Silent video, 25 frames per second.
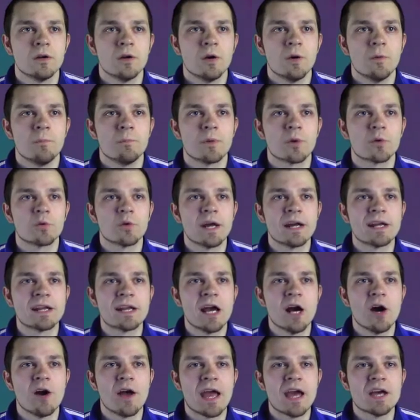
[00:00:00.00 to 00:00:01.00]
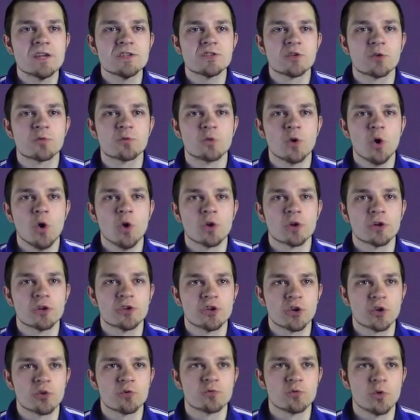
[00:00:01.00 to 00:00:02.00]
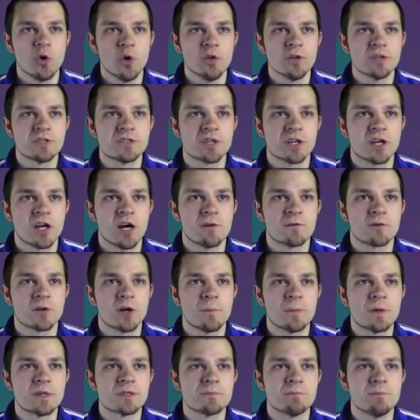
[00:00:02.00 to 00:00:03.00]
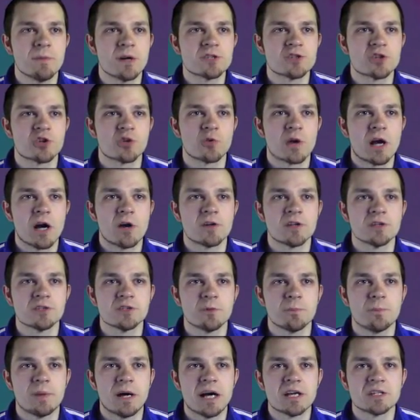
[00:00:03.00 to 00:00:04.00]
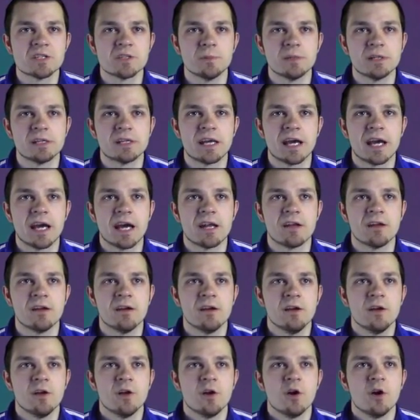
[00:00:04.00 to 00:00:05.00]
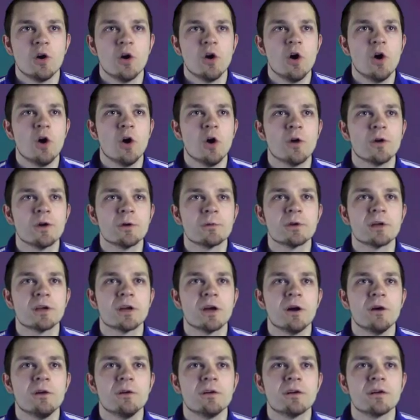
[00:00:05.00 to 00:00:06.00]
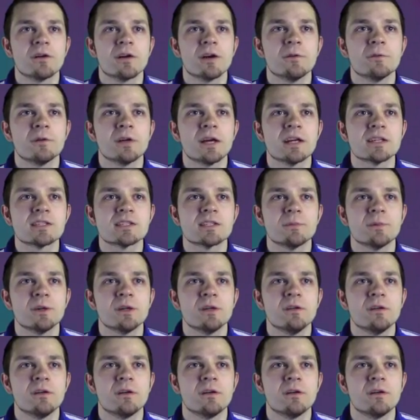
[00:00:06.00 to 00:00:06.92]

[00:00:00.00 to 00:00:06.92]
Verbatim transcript: But right now, as the roller, your role is to cover up as much ground as you possibly can. Oh, here we go. All right, we got someone.